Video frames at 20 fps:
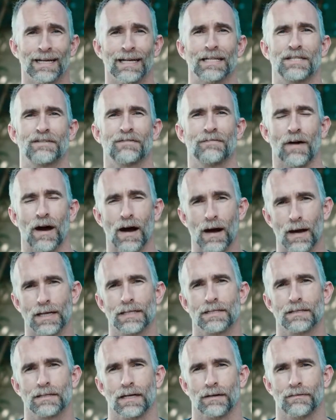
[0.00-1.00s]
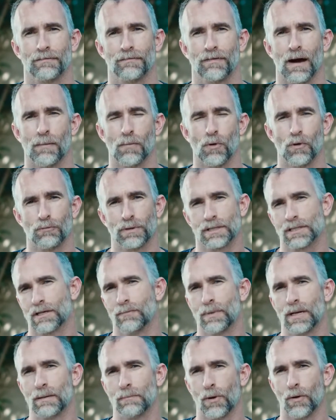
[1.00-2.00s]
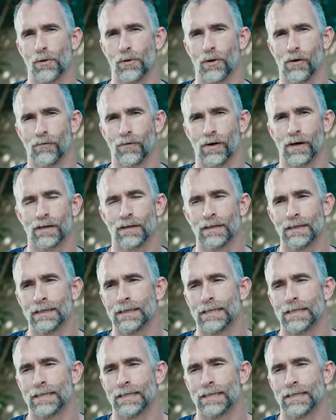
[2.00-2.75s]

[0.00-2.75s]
it's at far more risk of being blown over,